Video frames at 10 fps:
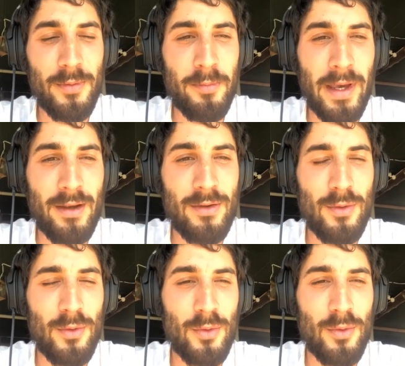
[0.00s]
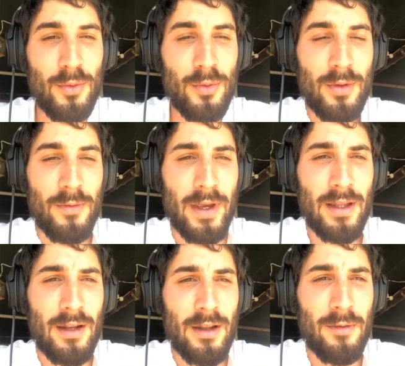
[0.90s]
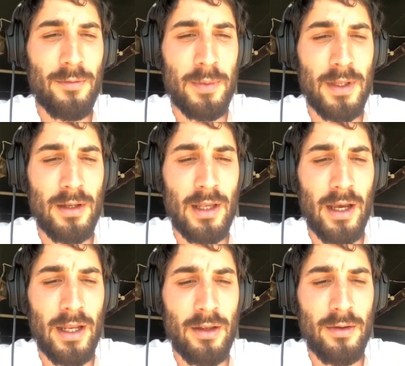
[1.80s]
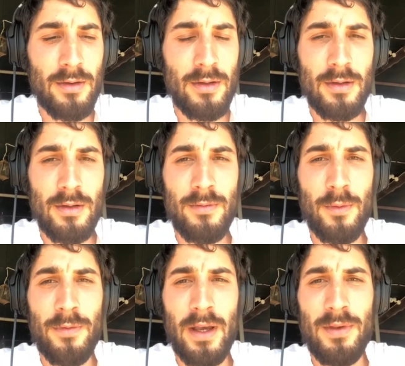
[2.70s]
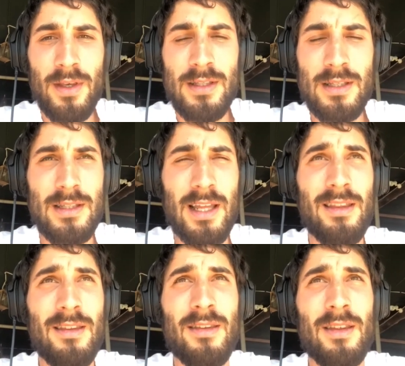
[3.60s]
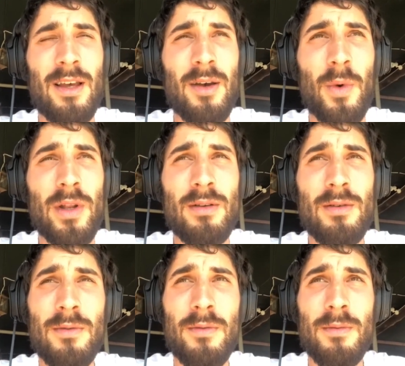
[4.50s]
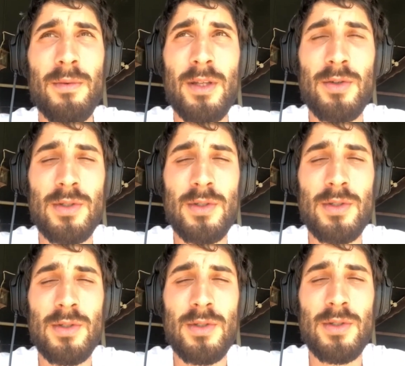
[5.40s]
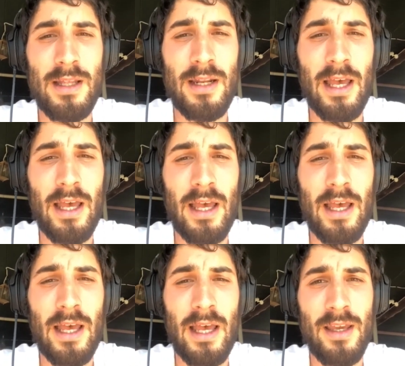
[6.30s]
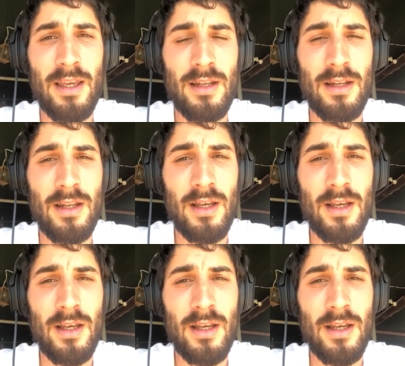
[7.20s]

Back to the fact that I've been guiding for 5 years is that one interesting fact is that I haven't actually taken